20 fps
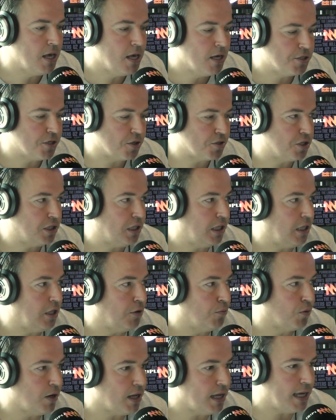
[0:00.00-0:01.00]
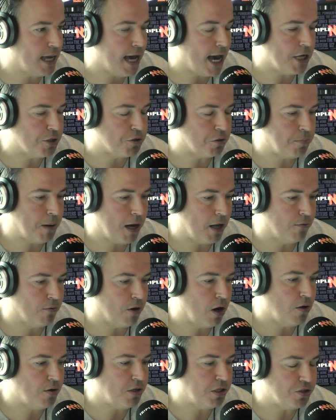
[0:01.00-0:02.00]
So he's clearly re-engaged with Punt
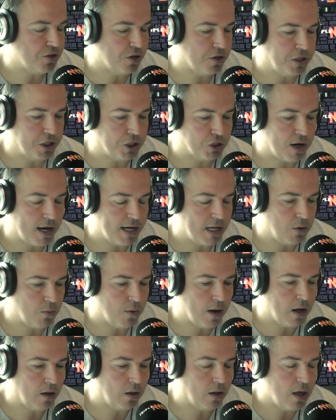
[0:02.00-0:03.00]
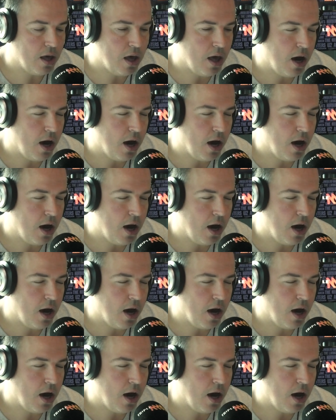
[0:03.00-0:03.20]
Road. He's certainly training well.